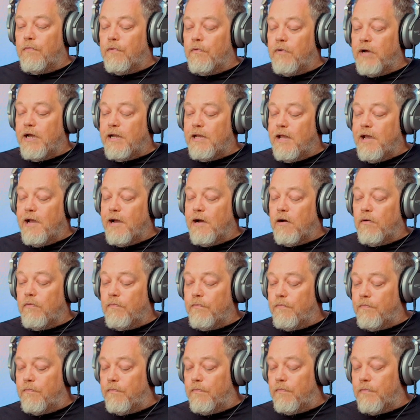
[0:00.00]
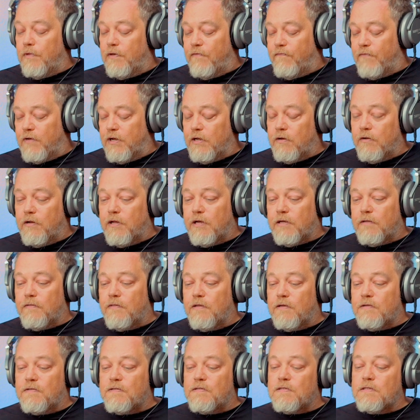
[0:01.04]
right now, if I connect
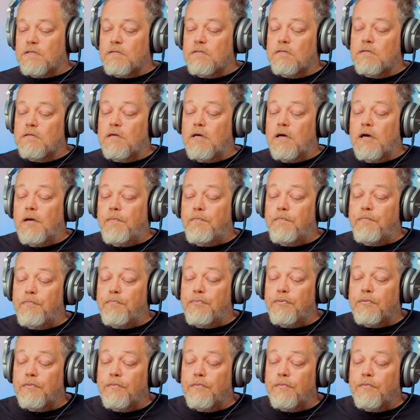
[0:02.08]
this up,